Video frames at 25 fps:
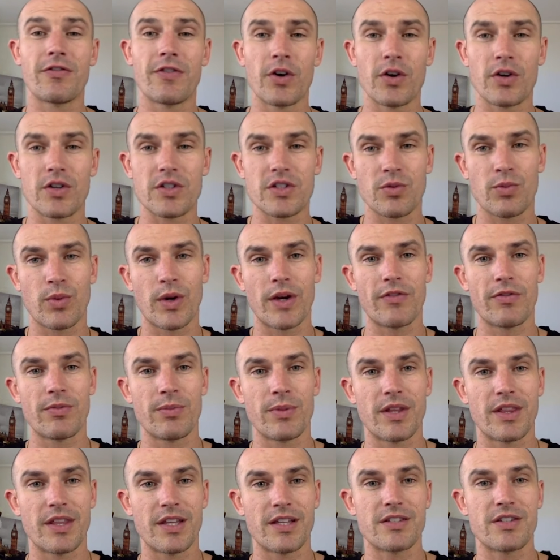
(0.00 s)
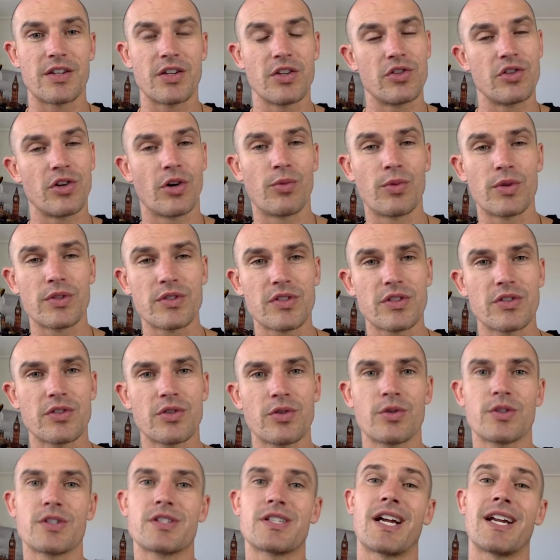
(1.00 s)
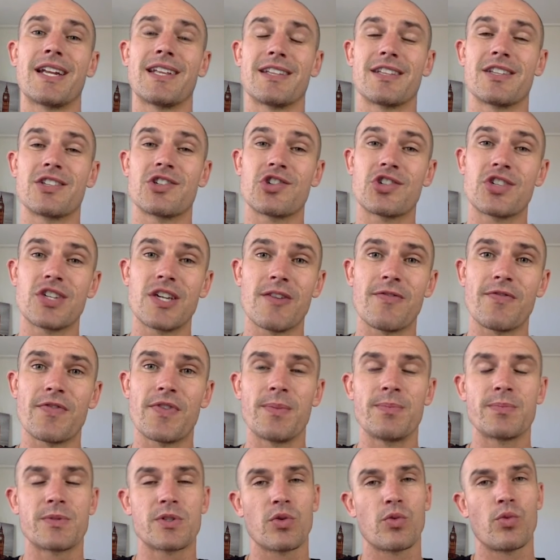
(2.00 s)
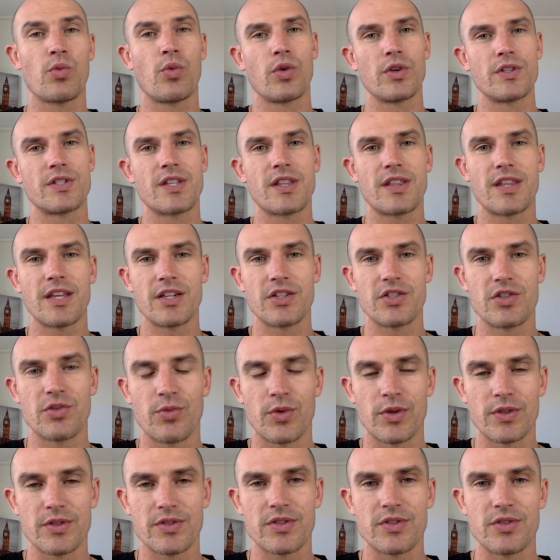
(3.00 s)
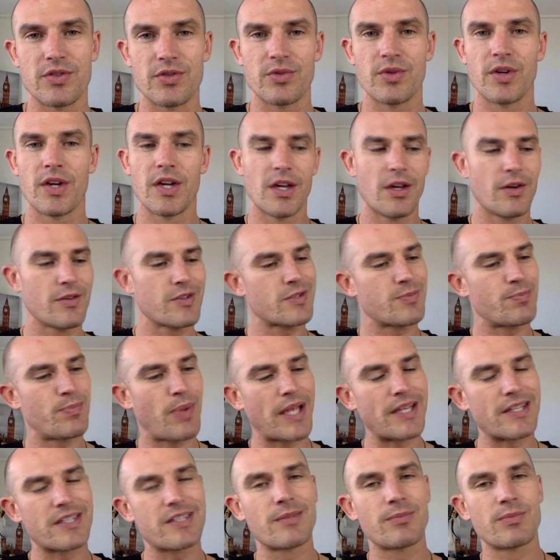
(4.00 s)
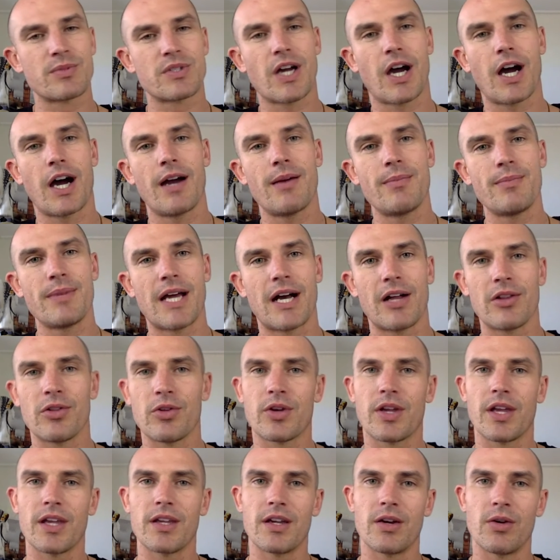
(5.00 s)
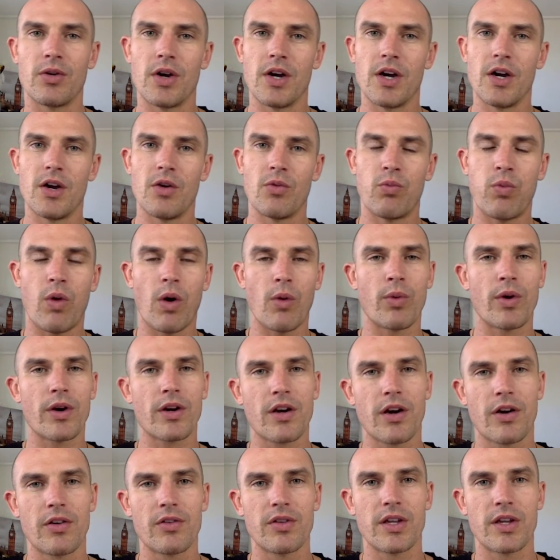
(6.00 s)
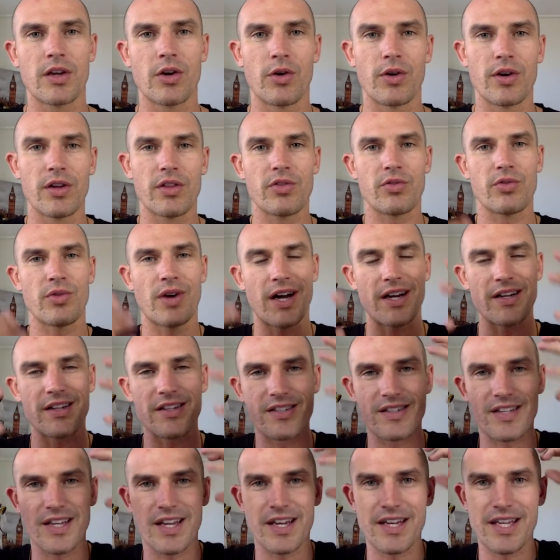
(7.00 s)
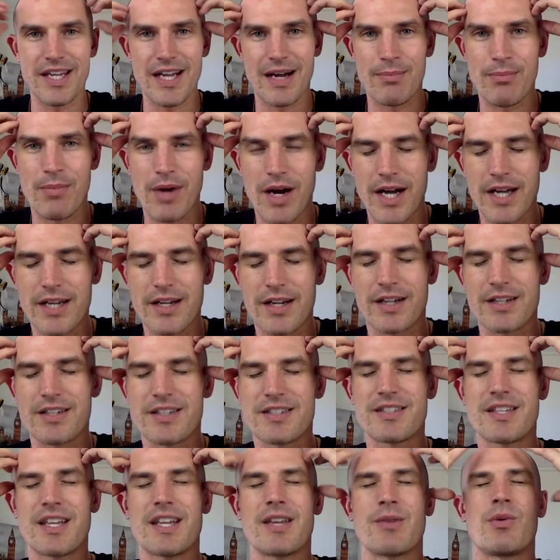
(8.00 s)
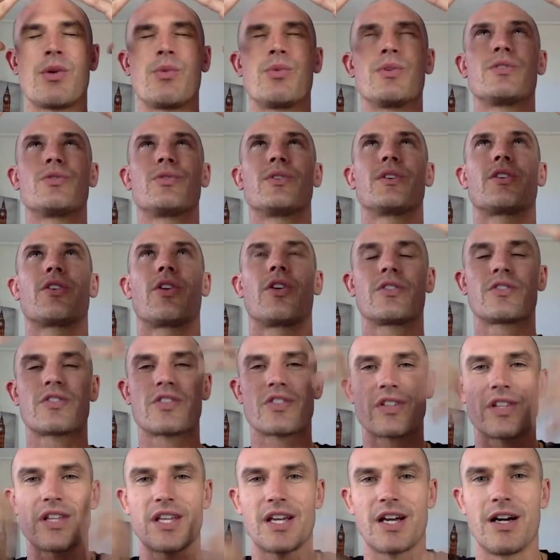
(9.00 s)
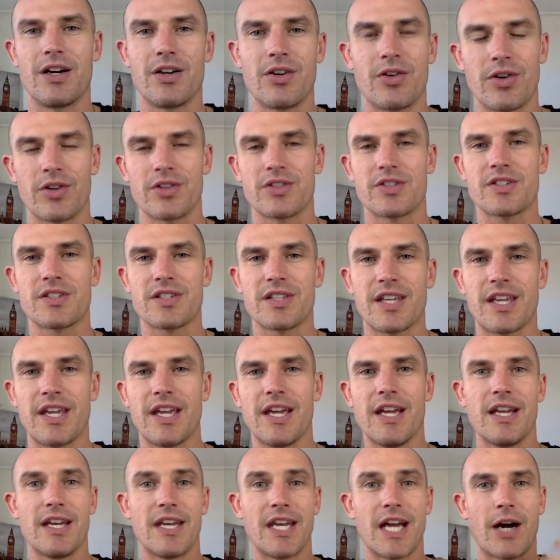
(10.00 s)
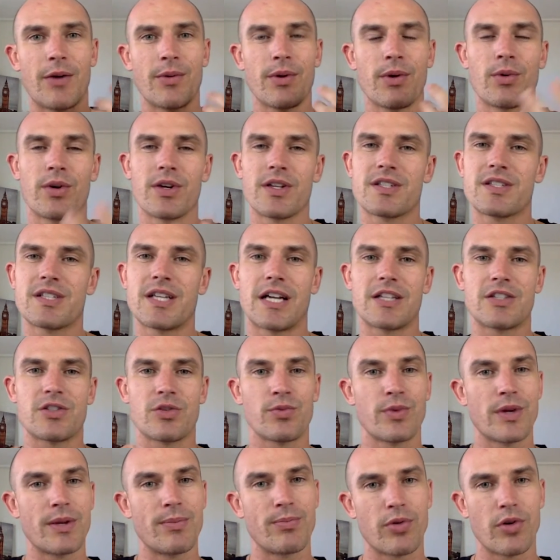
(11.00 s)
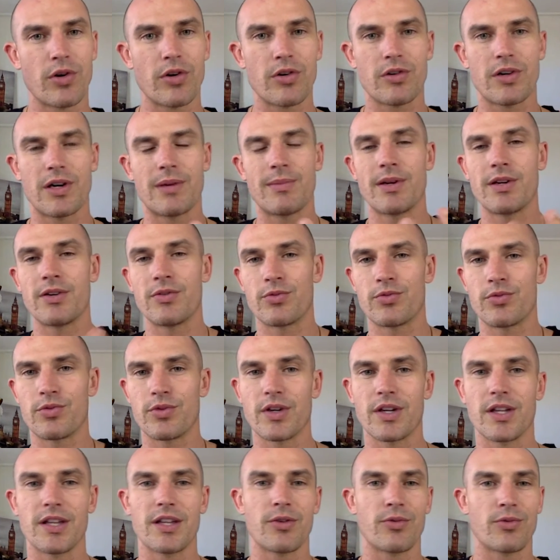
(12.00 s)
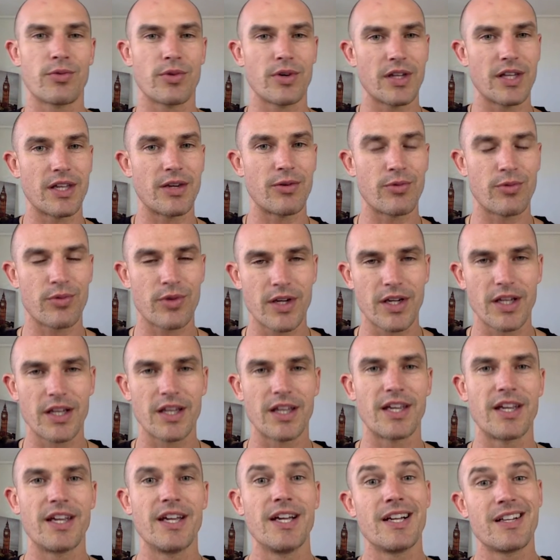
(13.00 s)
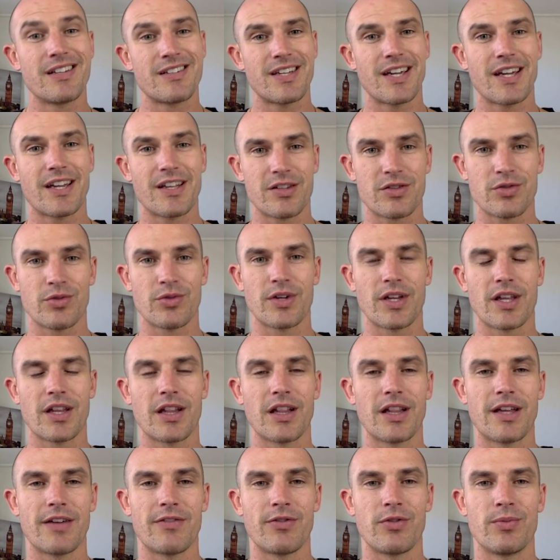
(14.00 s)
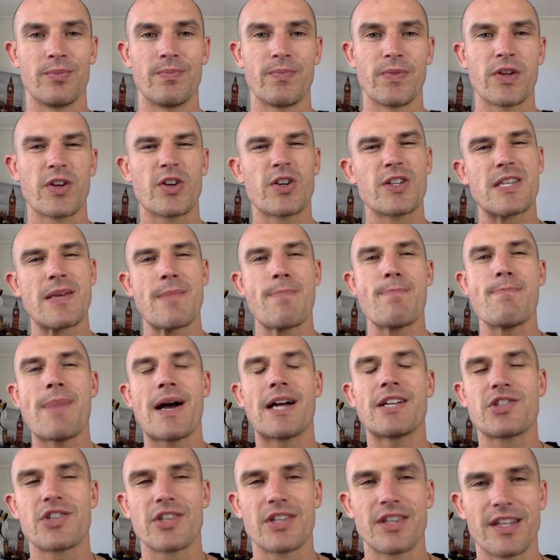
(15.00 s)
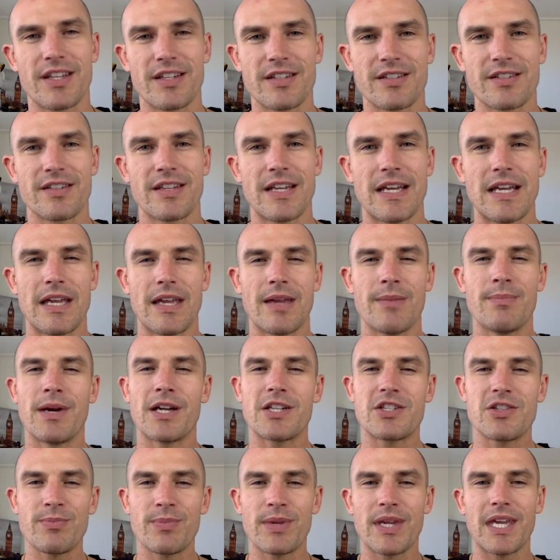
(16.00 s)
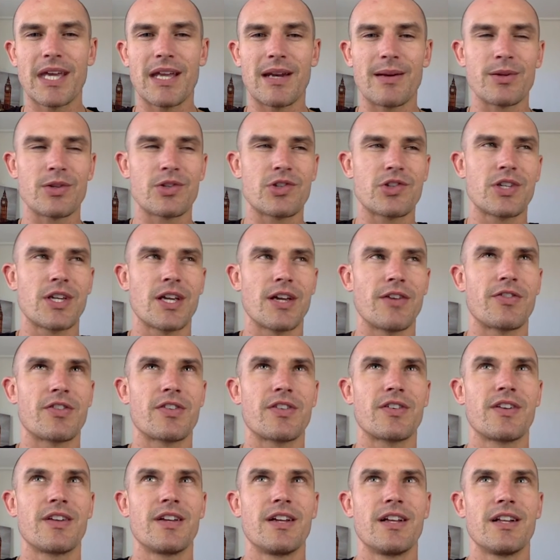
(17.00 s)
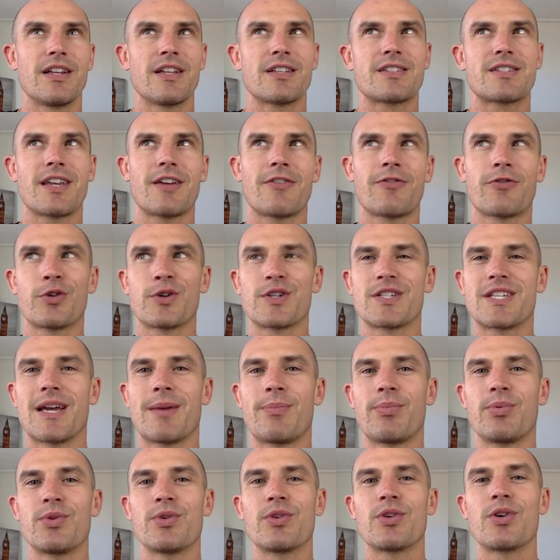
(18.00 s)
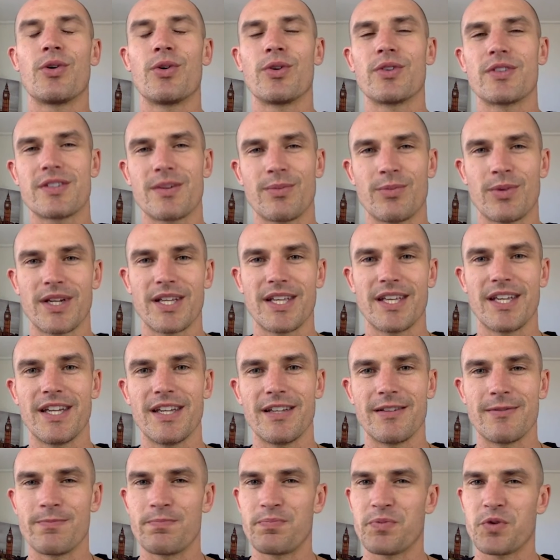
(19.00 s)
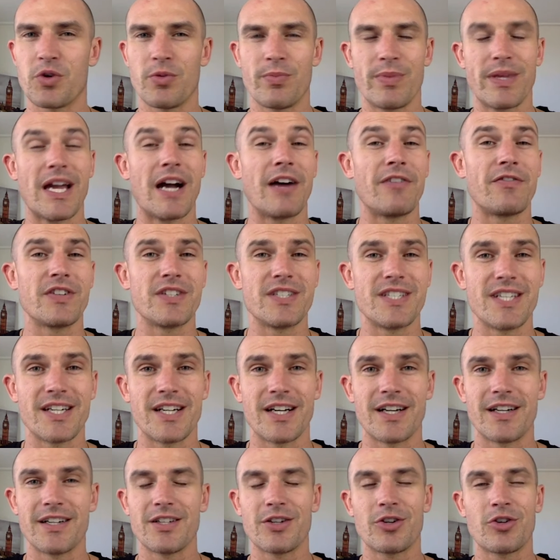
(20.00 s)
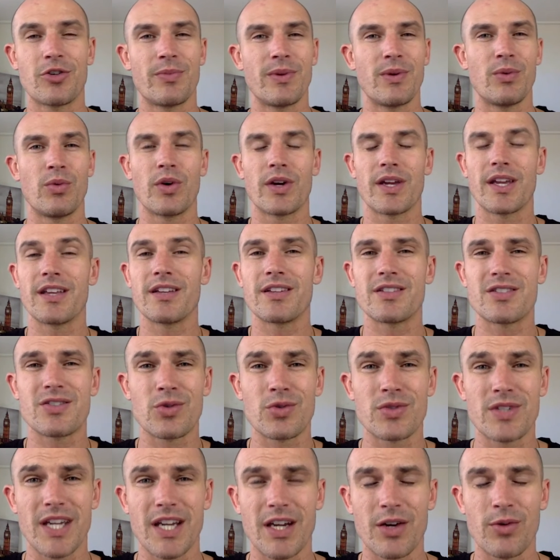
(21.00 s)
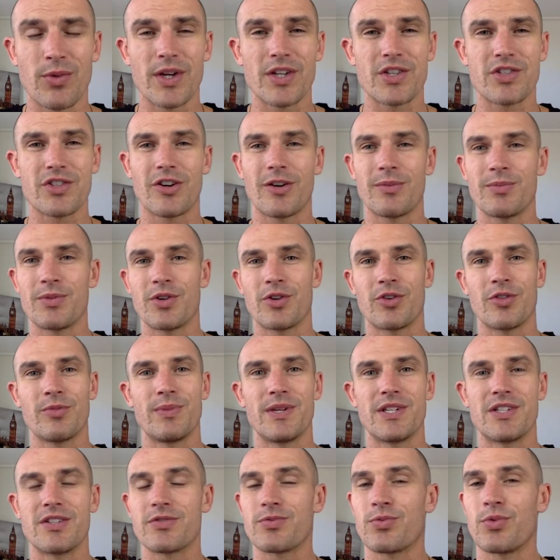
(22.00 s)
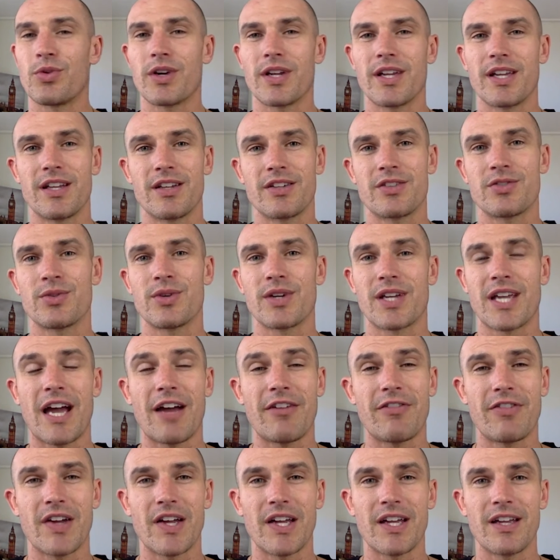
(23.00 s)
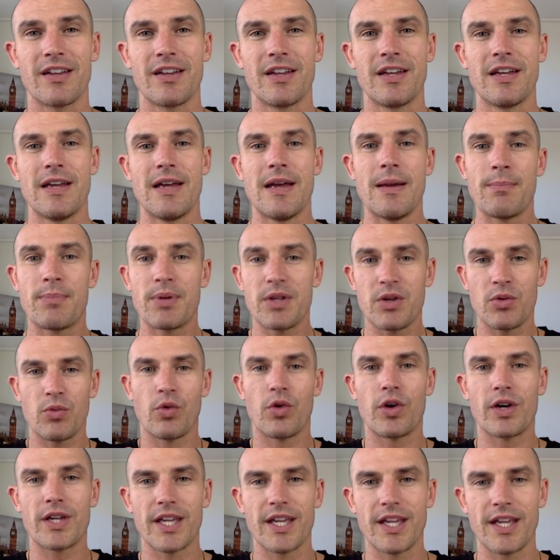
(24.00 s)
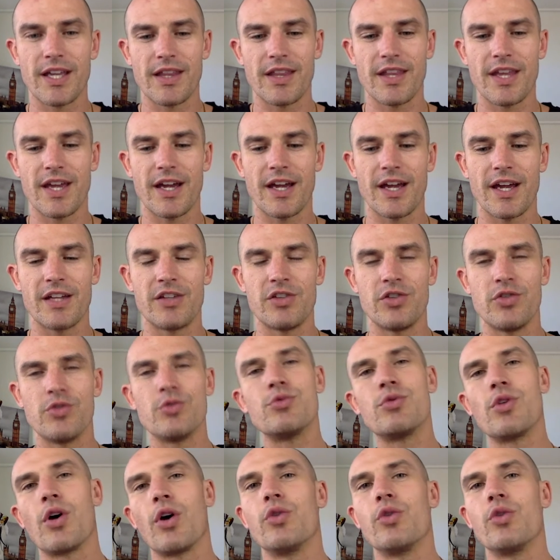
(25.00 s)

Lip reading: away from the things that you don't want to do and starting to shift them towards the things you want to do. Spend some time now looking at what we're currently going through, understanding our mind, understanding what we're doing consciously, unconsciously. Now we want to start to reprogram it and really, really, really take it to another level. Because imagine this. Imagine being able to shift. Let's say, for example, you're going somewhere to eat. Could be out for dinner, could be walking into a takeaway shop, you could be just walking into a cafe, but you're walking in there and you know